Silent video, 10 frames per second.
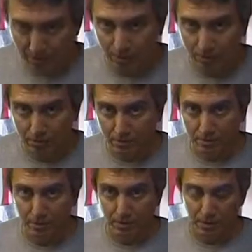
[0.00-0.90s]
Oh,
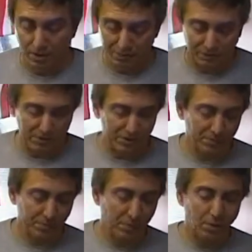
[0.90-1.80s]
if their
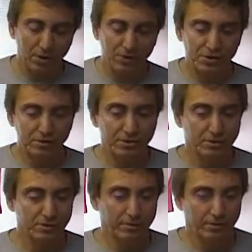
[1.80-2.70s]

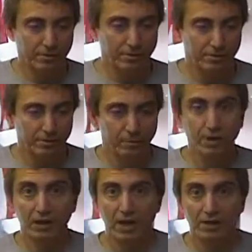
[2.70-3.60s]
supporters
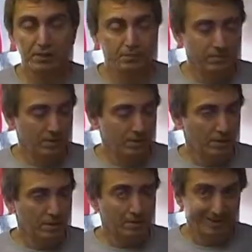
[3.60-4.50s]
re-elect them
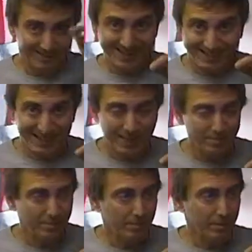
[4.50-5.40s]
this
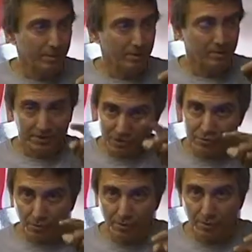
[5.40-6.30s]
time,
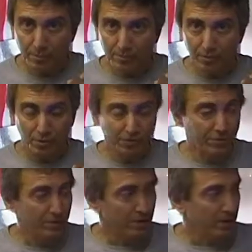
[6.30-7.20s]
this November
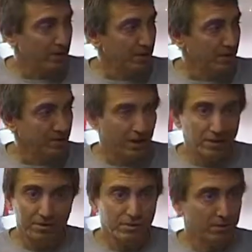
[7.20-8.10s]
4th,
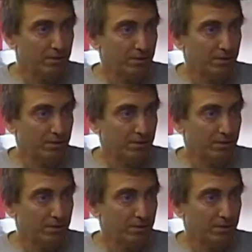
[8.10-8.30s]
then